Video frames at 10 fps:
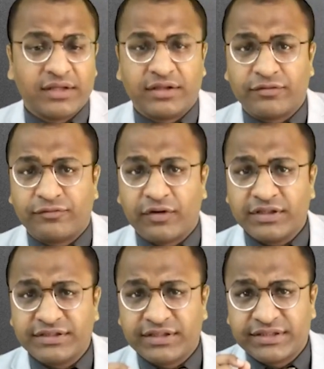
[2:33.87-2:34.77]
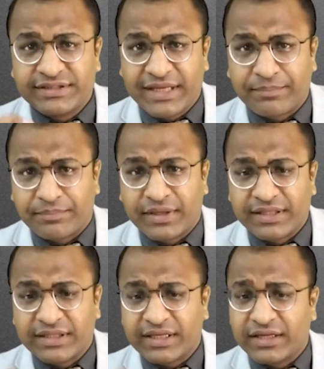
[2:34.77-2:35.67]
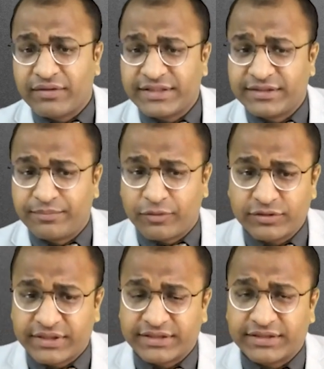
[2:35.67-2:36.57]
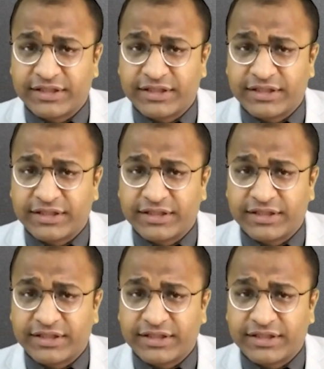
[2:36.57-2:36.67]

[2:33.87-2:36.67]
The first step in the KYC process